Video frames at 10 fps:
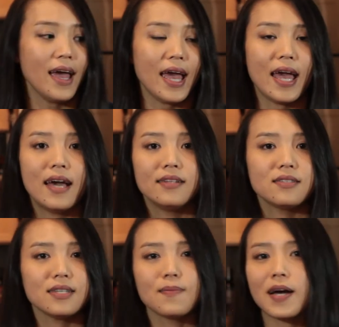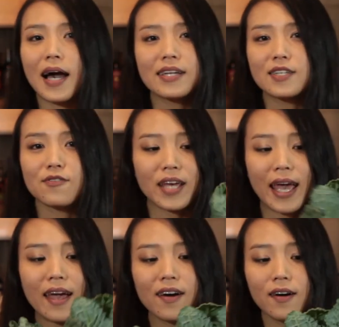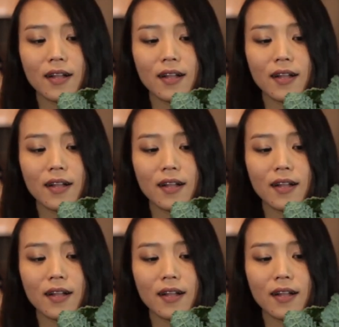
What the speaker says: and some kind of kale.